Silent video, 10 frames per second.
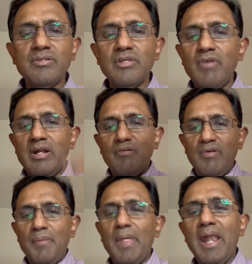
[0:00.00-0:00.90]
They went
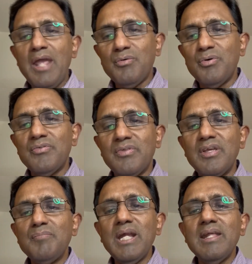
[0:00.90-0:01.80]
away, and I could see
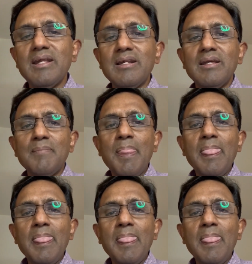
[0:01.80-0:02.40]
immediately.